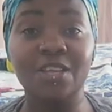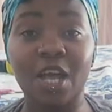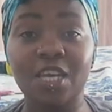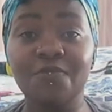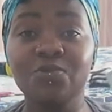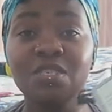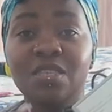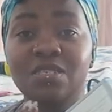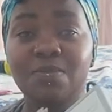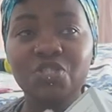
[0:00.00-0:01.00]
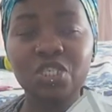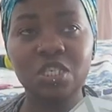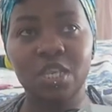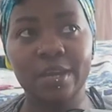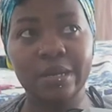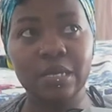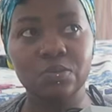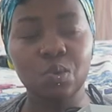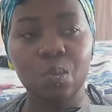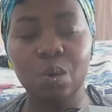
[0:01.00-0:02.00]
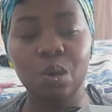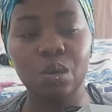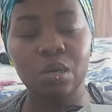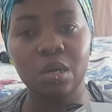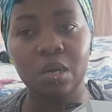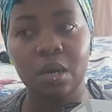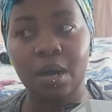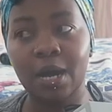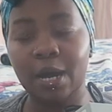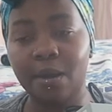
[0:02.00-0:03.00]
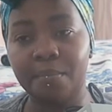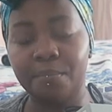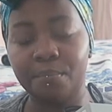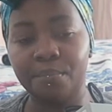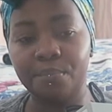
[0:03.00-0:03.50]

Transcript: like if you see this machine in like normal, um,